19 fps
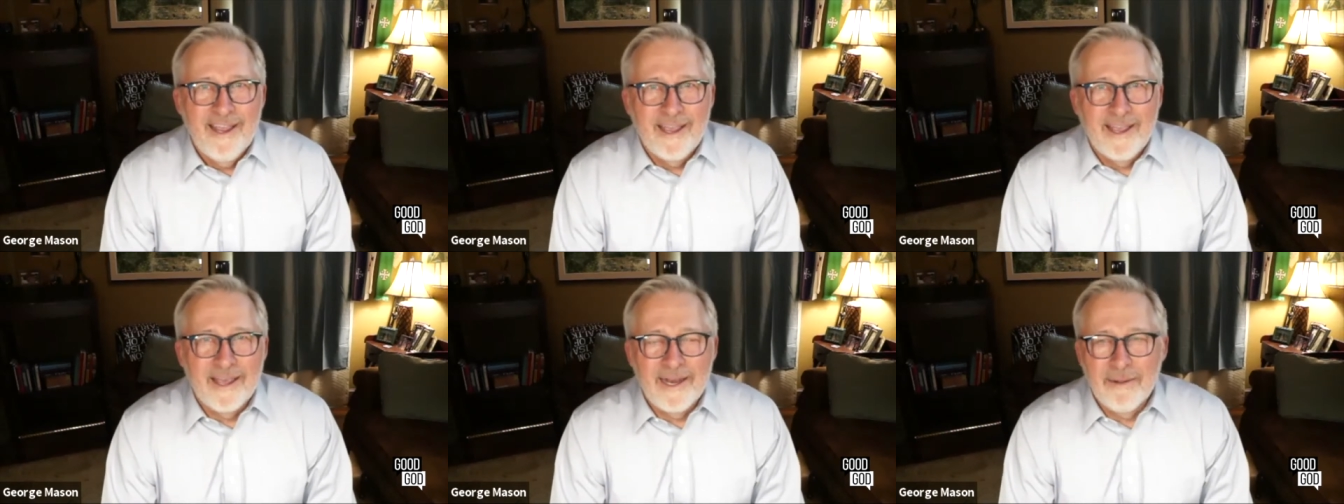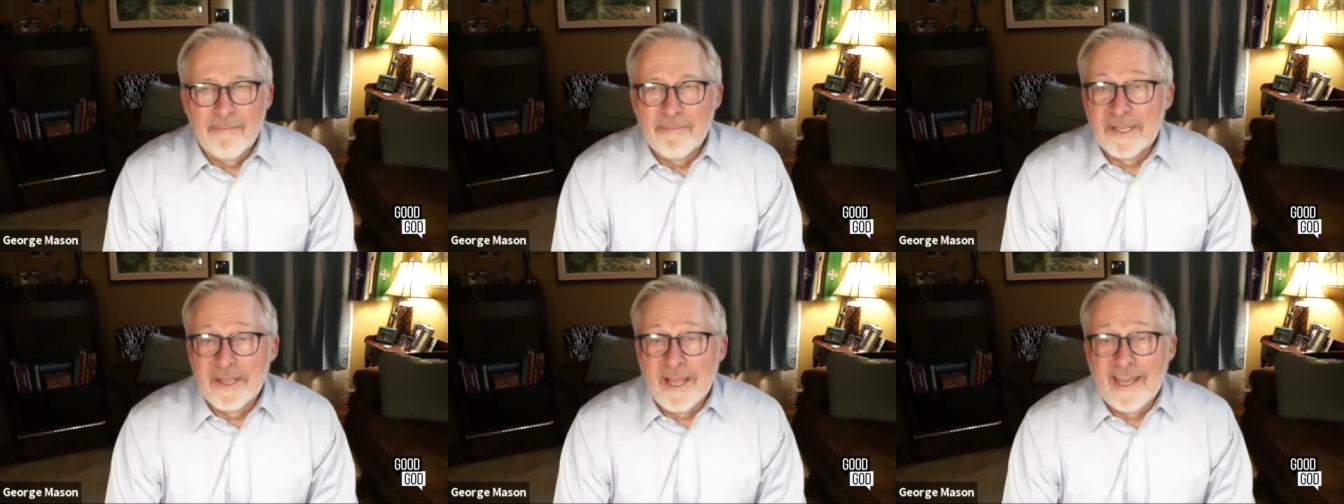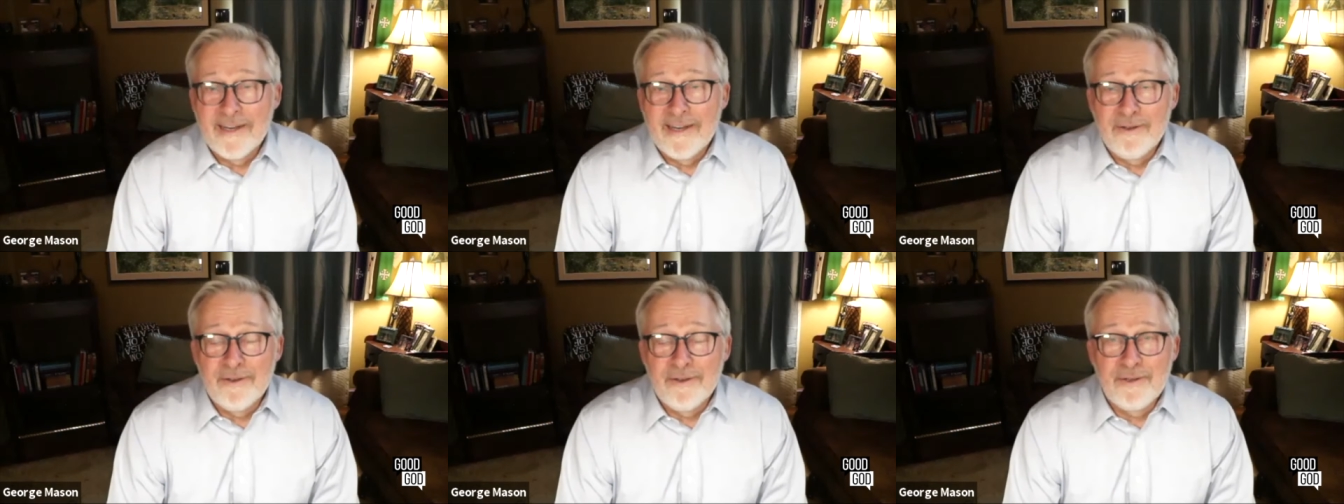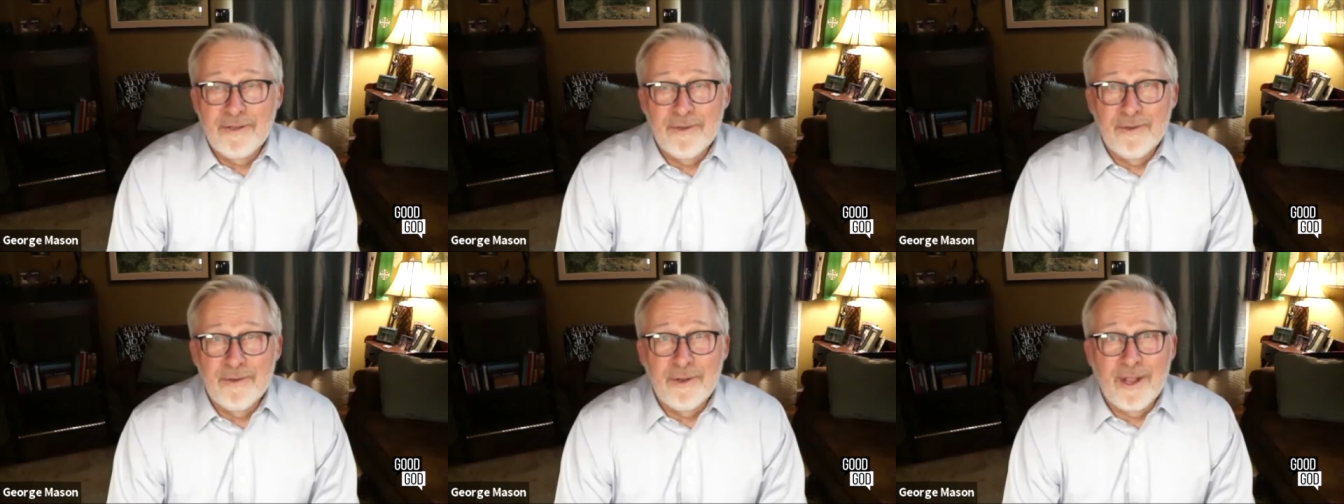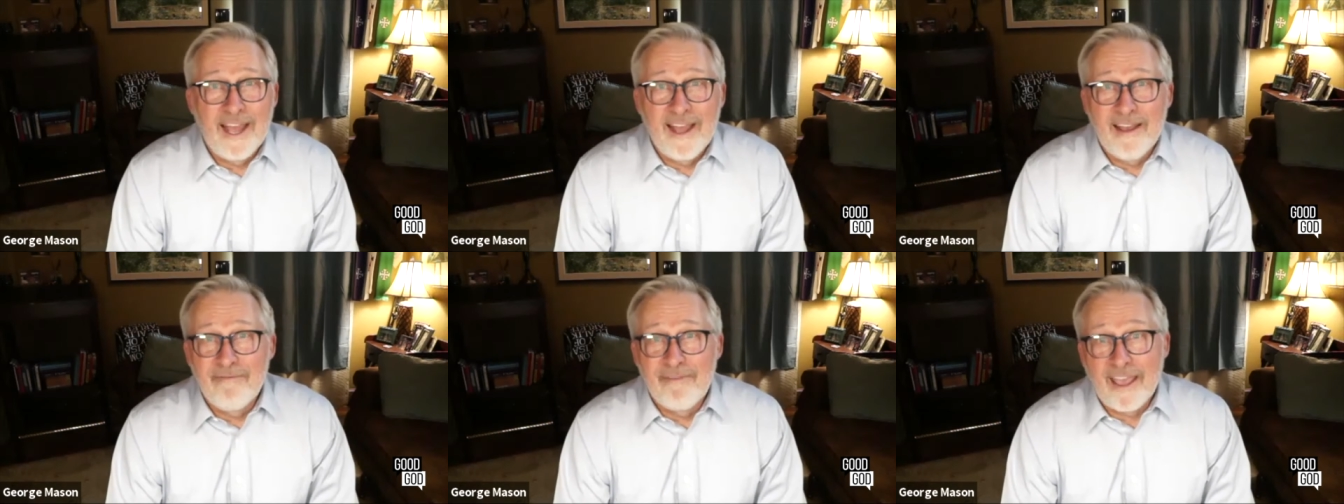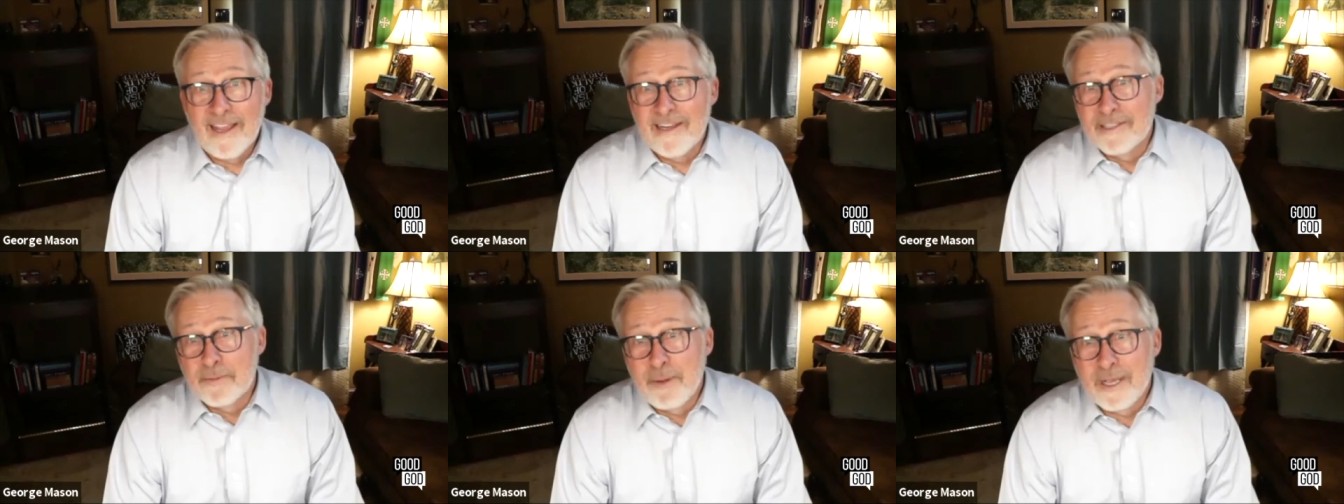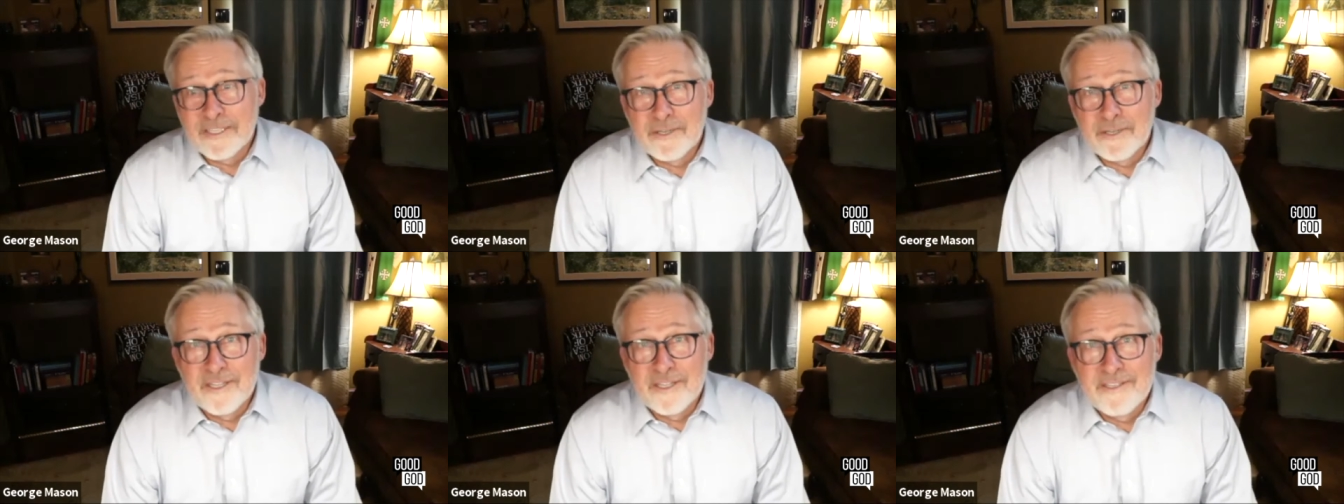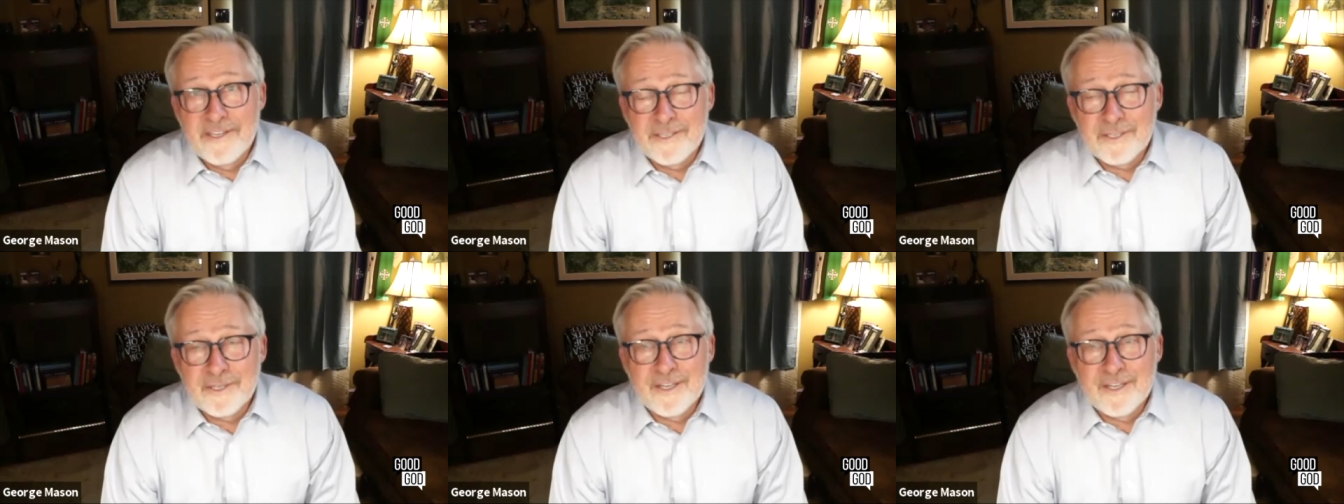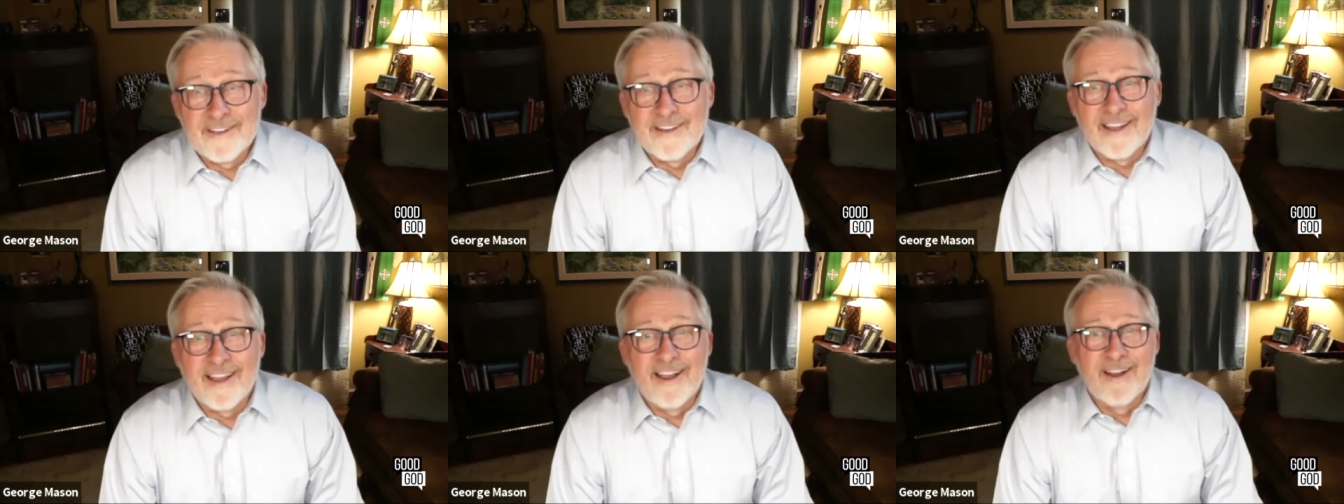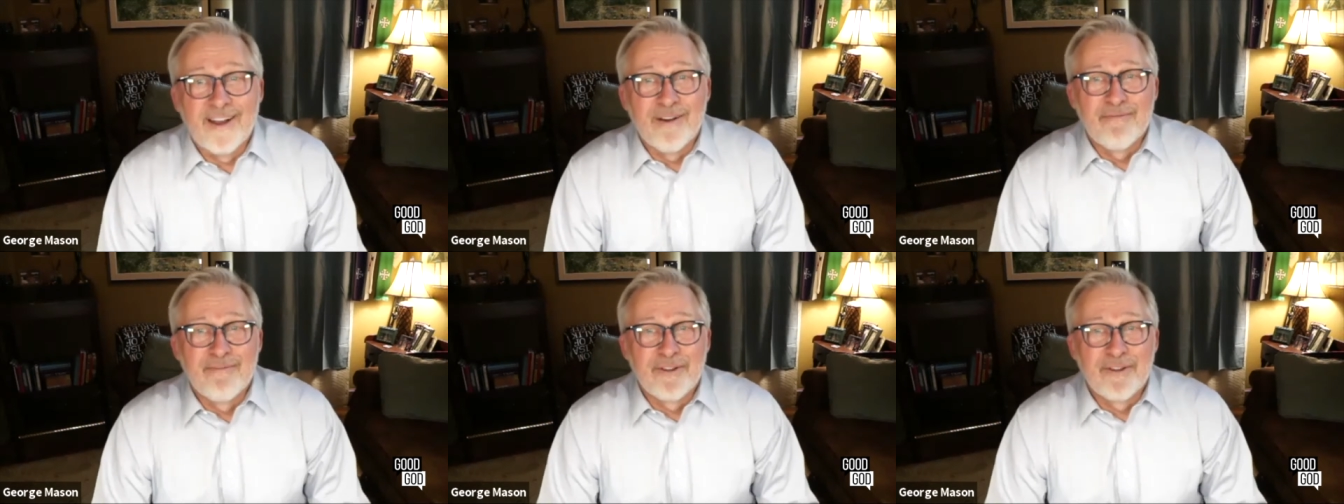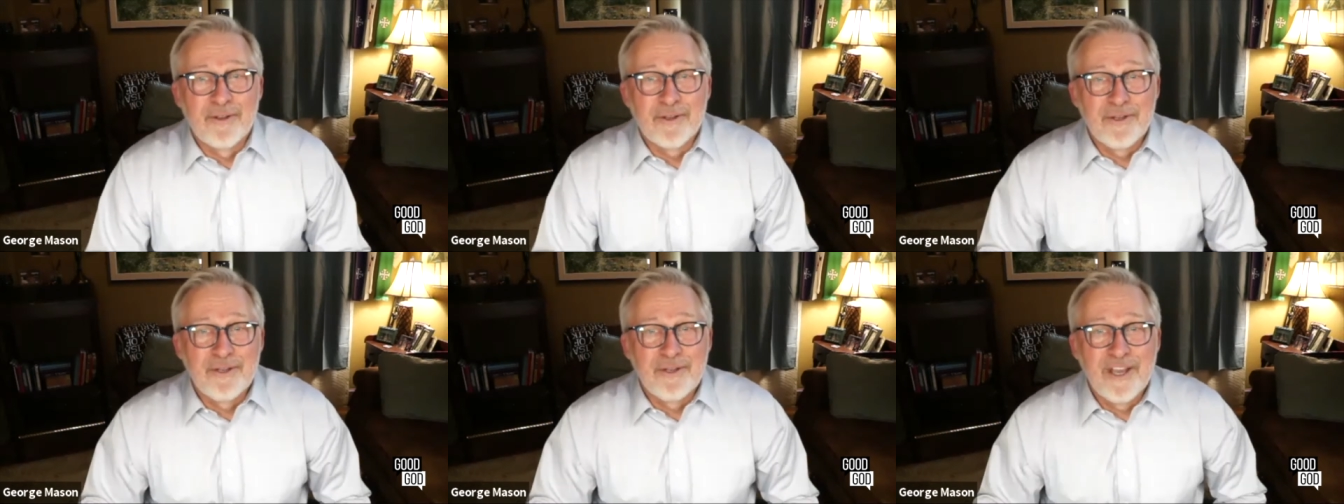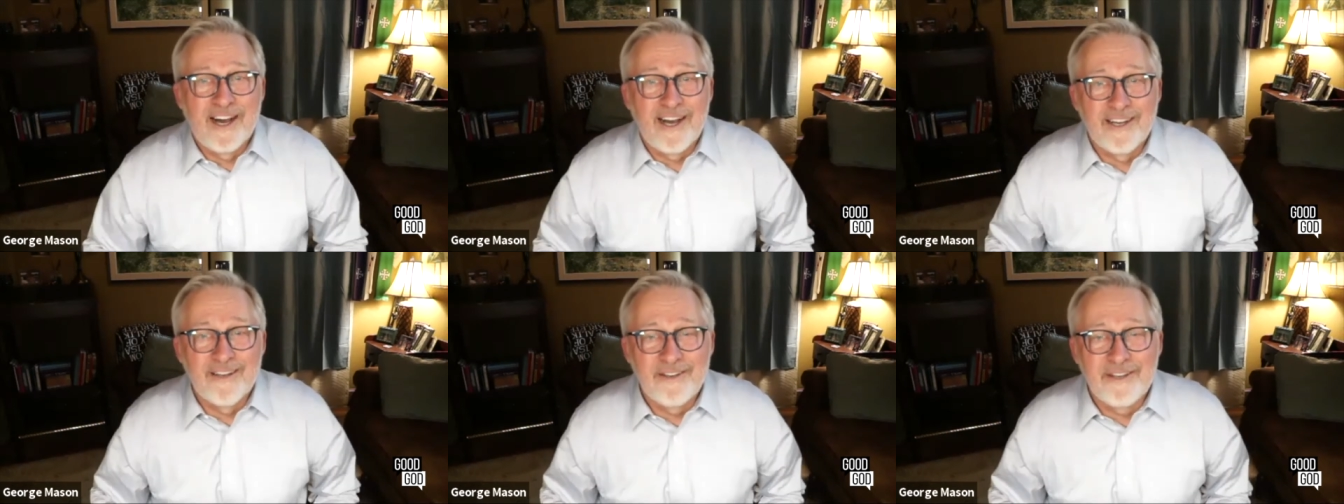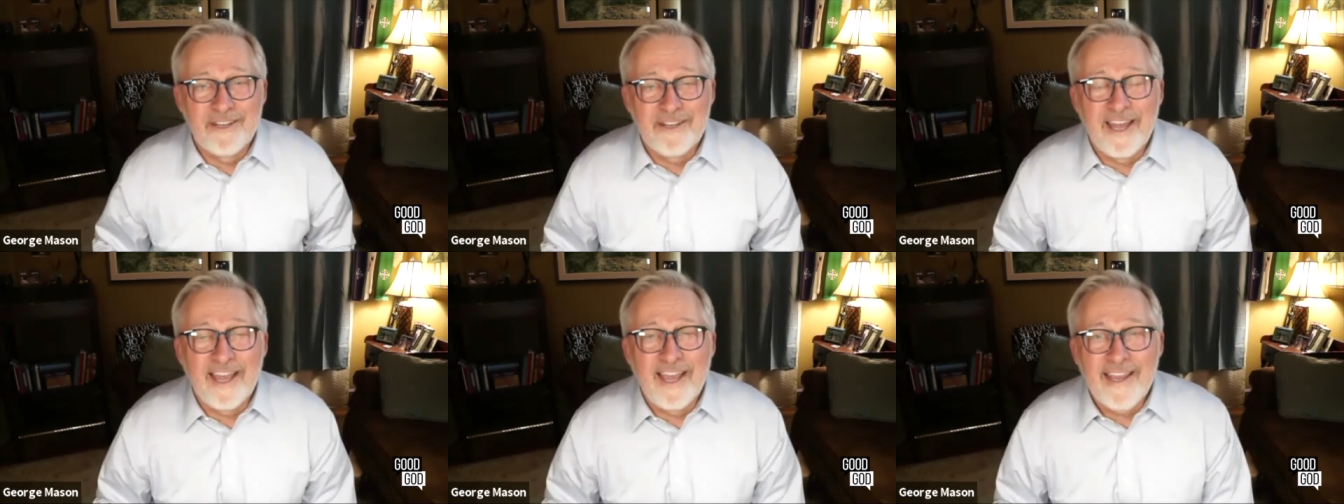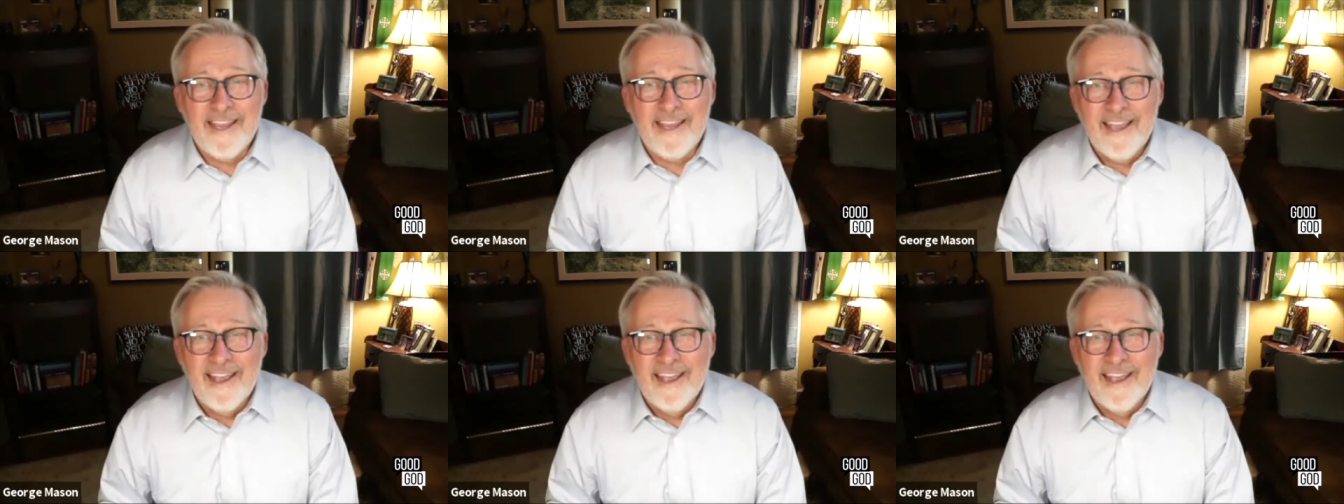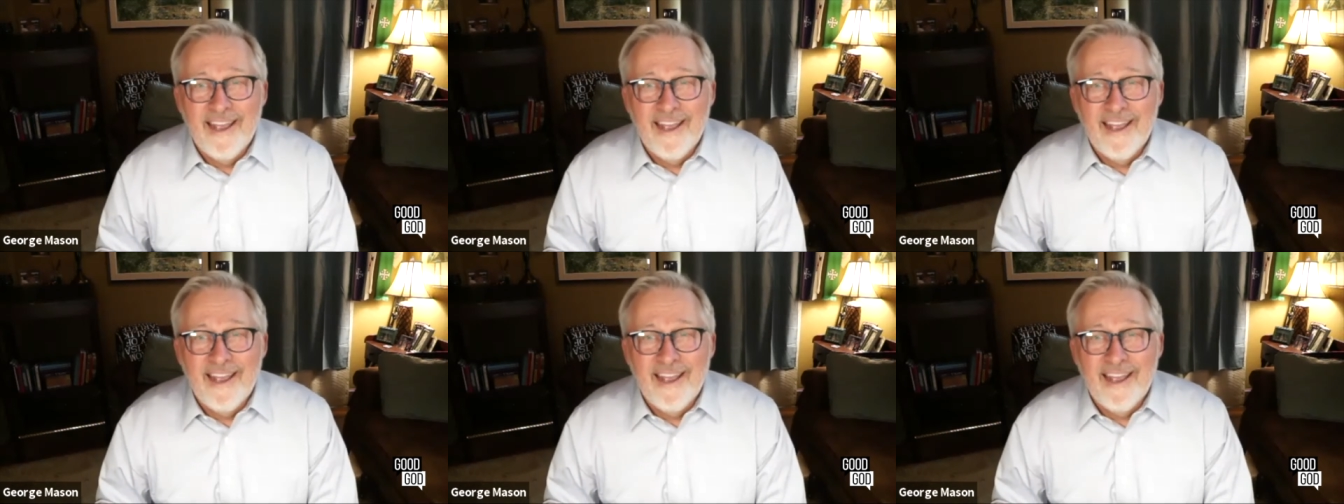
and I'm delighted to have a special edition of Good God today